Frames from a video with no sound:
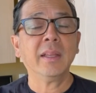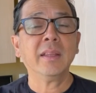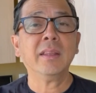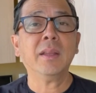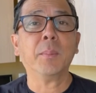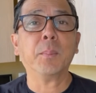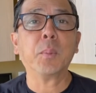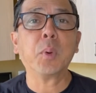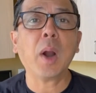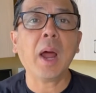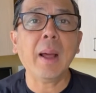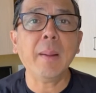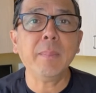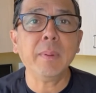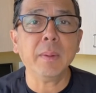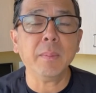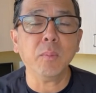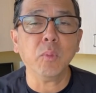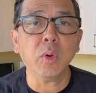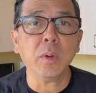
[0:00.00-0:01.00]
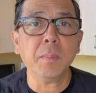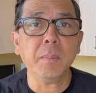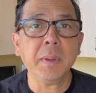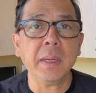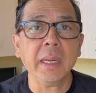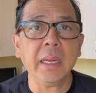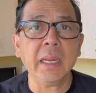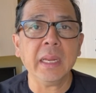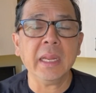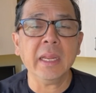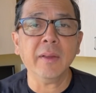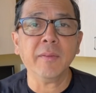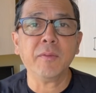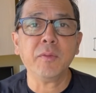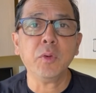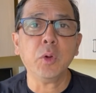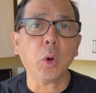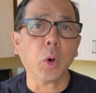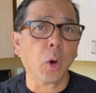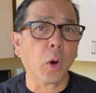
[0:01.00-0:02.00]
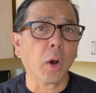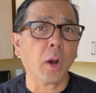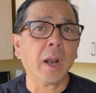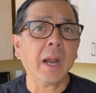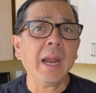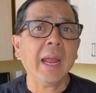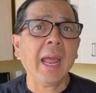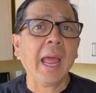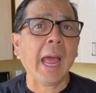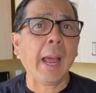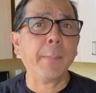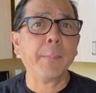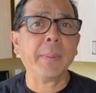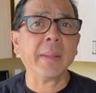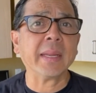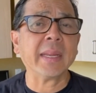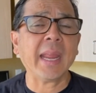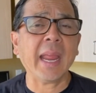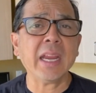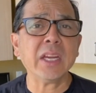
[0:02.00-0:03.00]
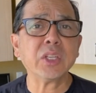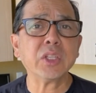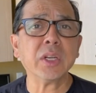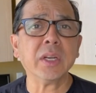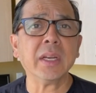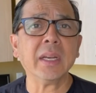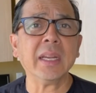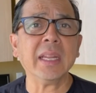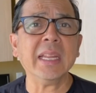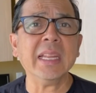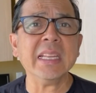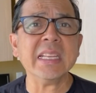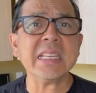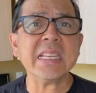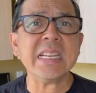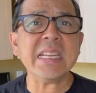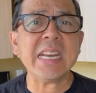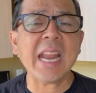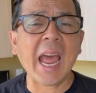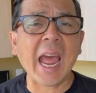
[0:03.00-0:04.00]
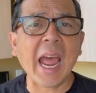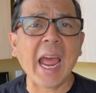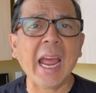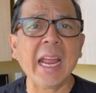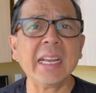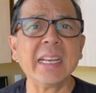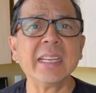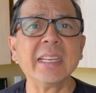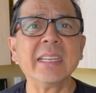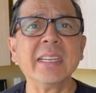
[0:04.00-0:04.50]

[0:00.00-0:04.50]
The problem would be if your application is not